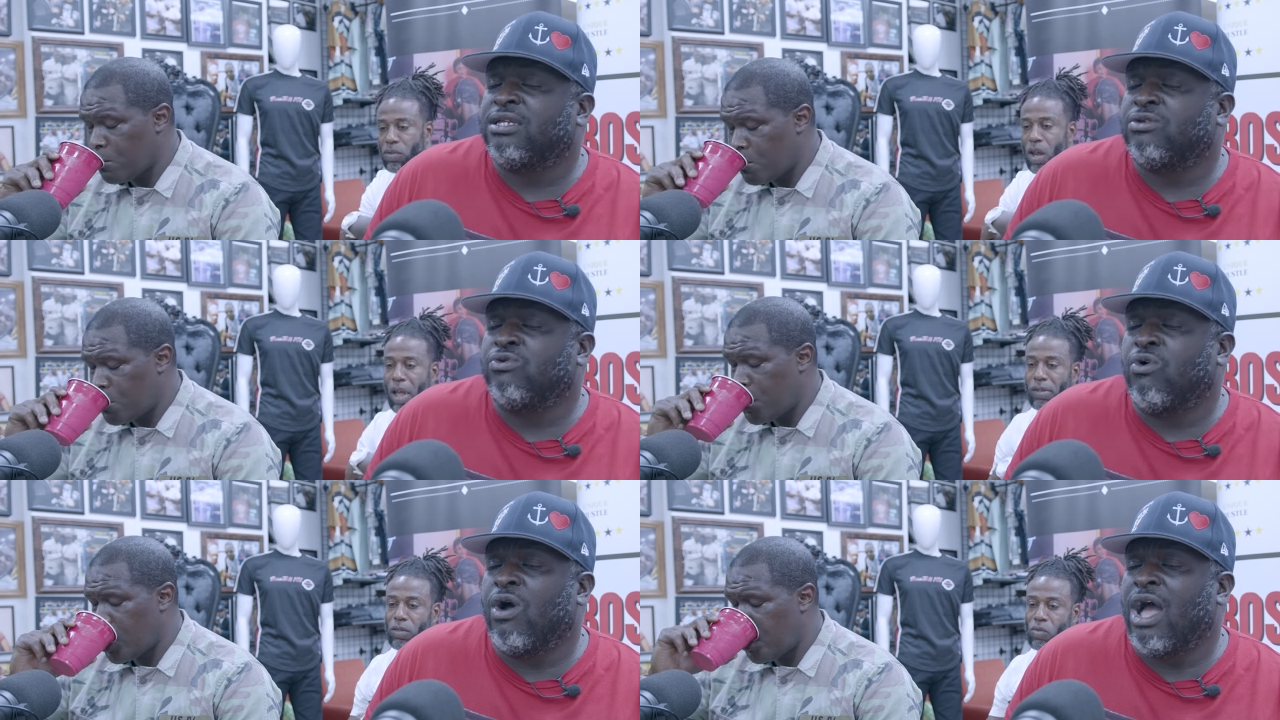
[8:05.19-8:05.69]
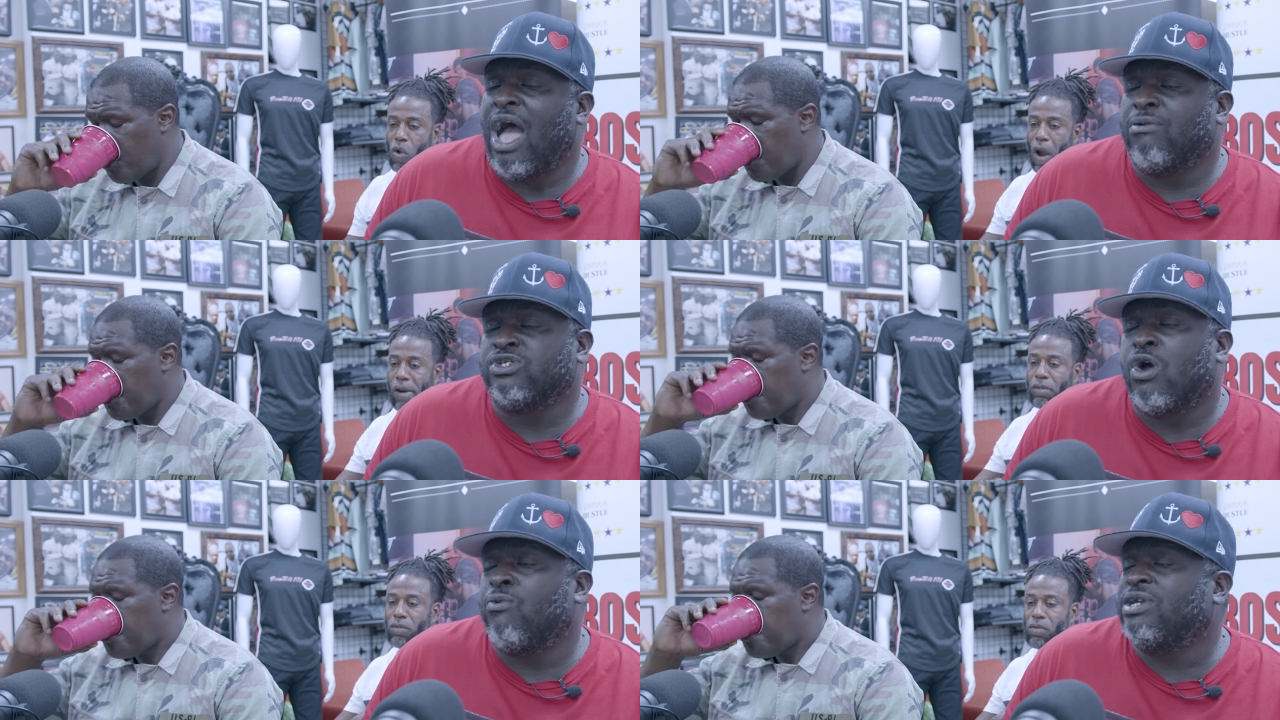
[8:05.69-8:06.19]
Speaker 1: You know, I
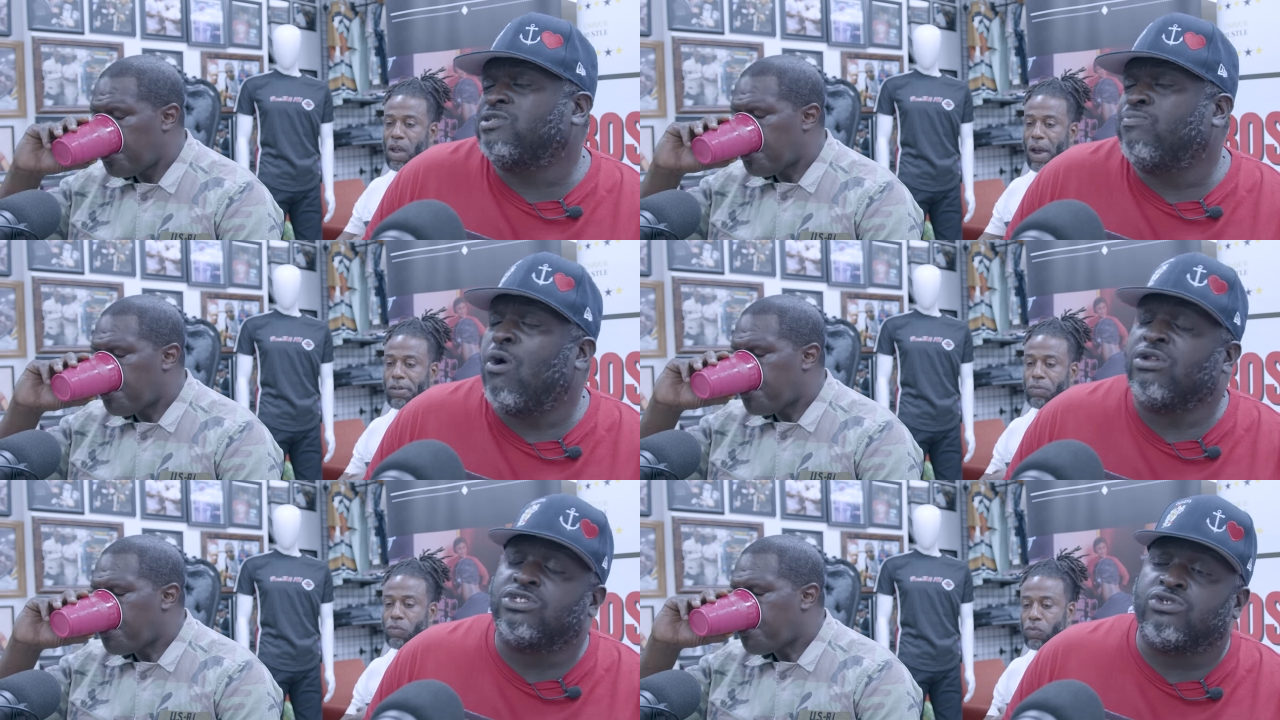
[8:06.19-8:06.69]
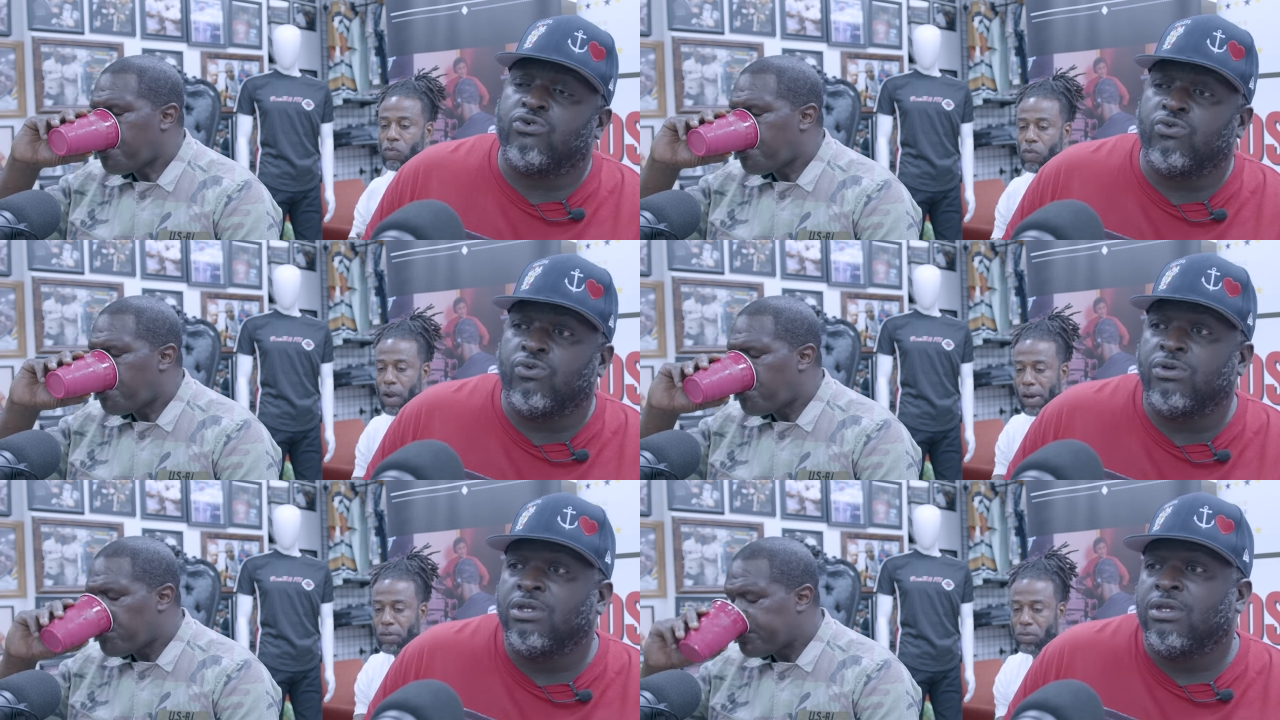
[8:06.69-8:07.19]
was always smart in
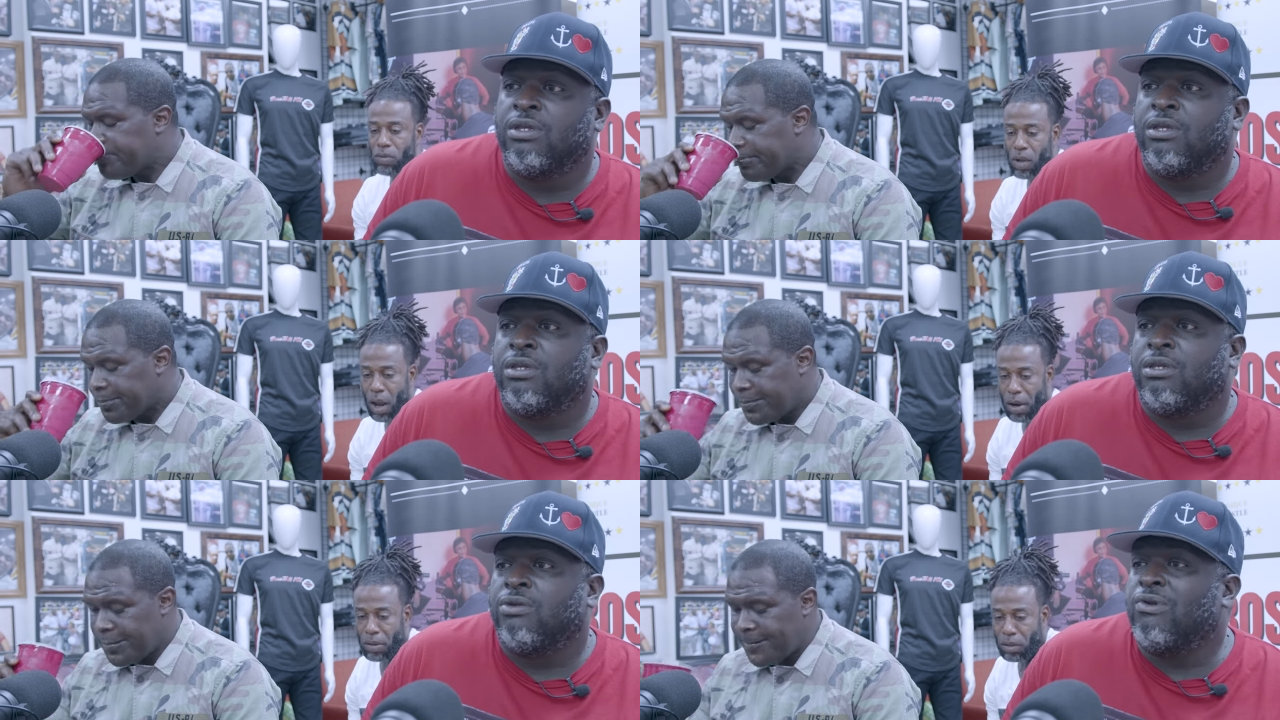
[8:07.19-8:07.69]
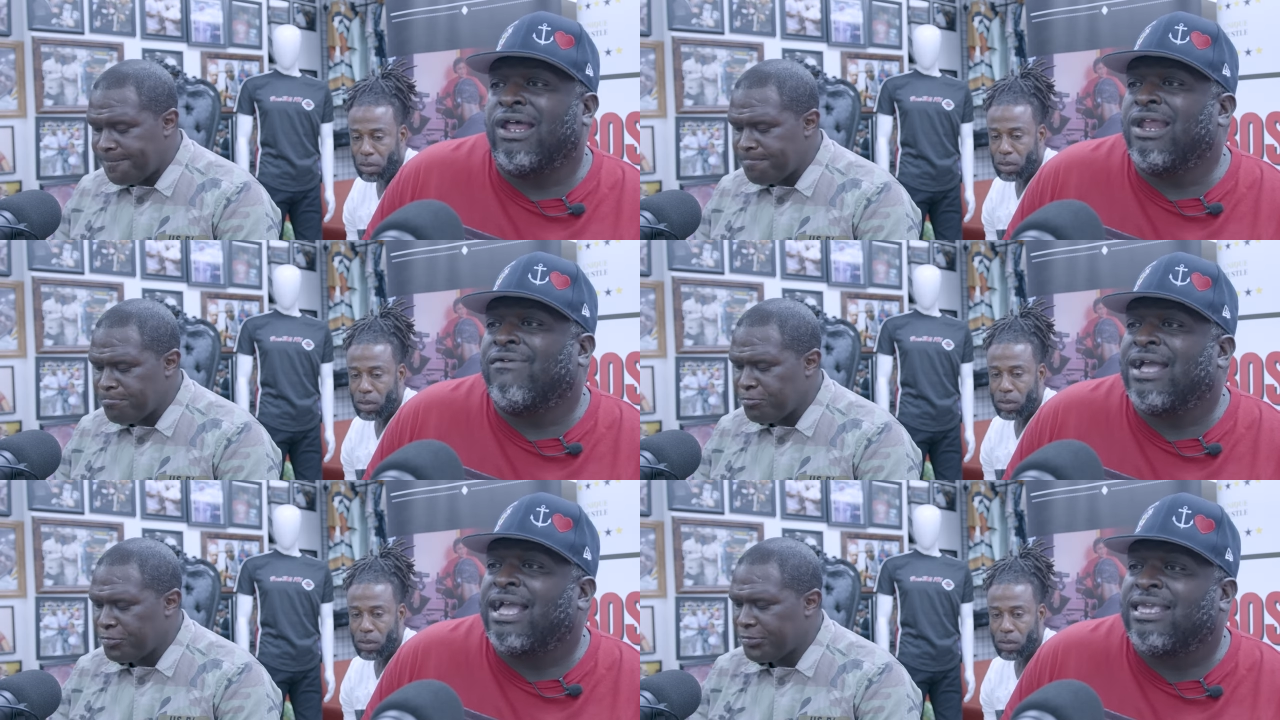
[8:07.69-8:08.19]
school. You know, I
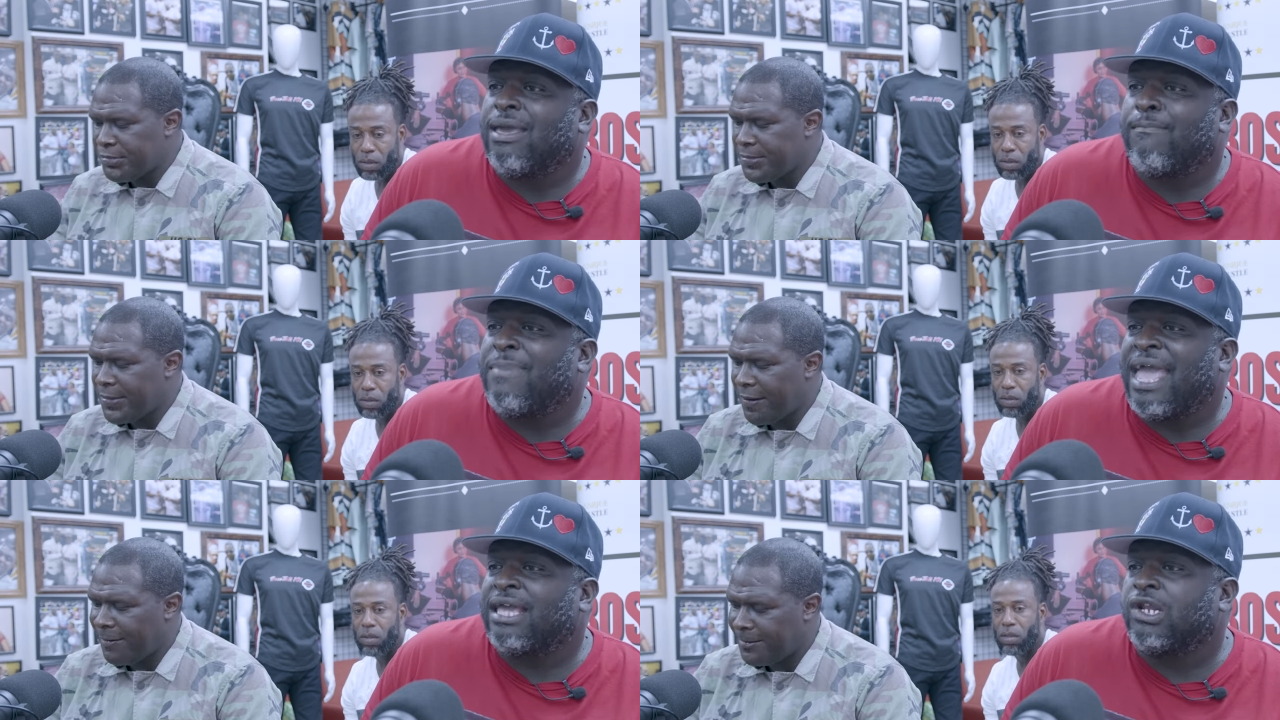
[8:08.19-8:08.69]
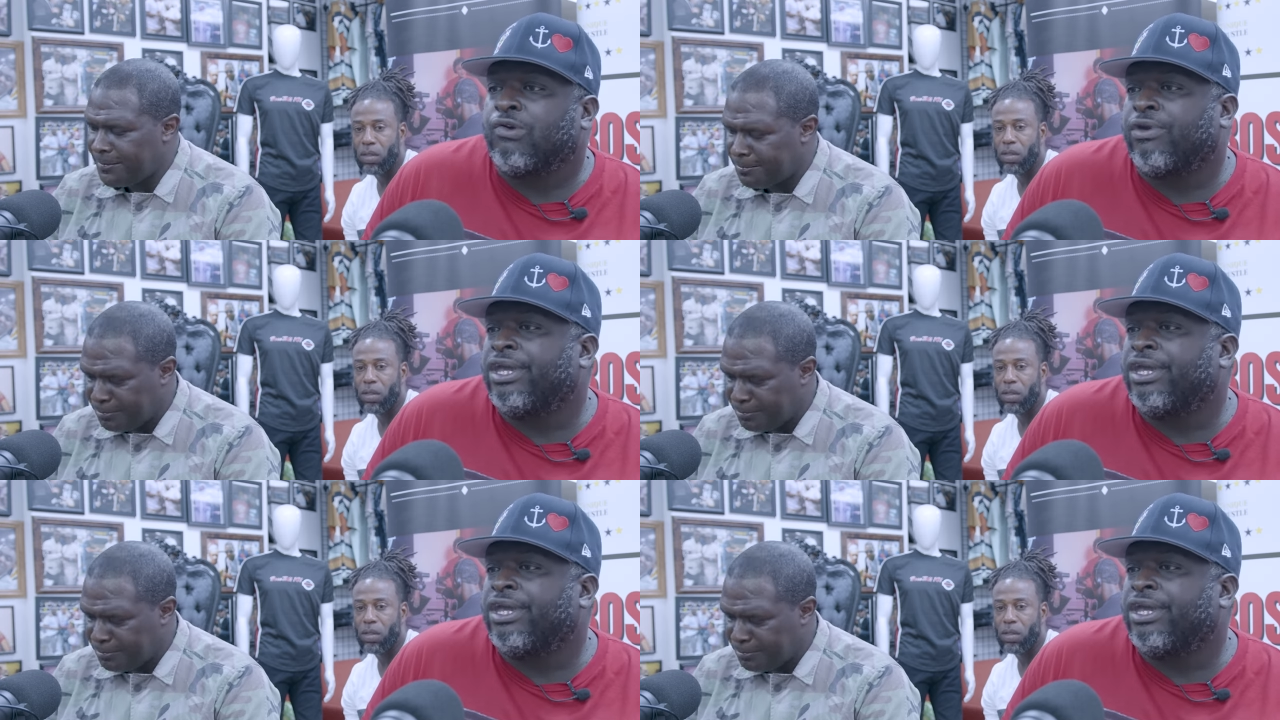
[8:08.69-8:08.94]
never got kept back in the